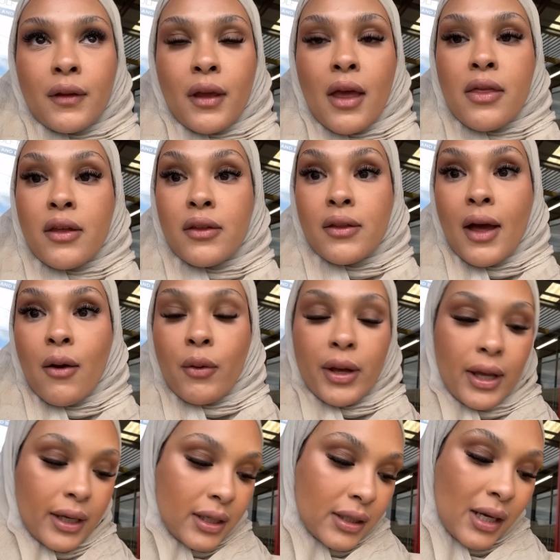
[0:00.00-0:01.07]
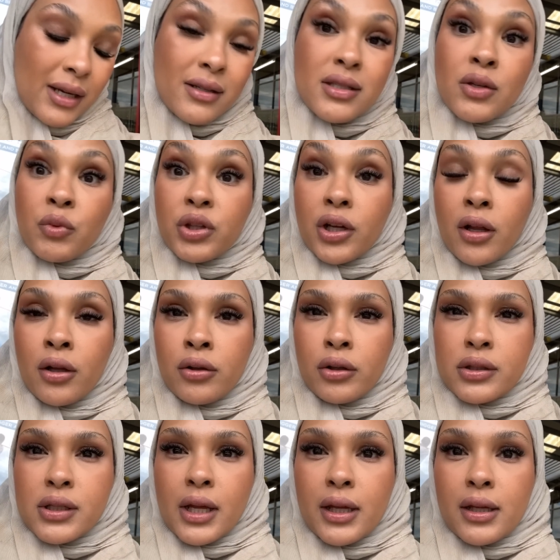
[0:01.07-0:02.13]
and then that way I can kind of see what the color
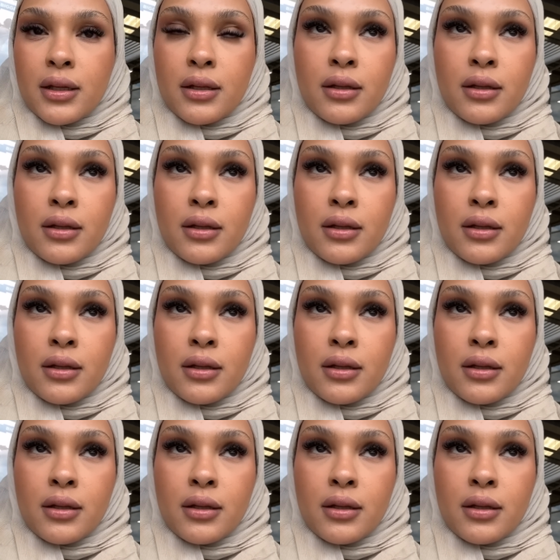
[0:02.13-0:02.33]
looks like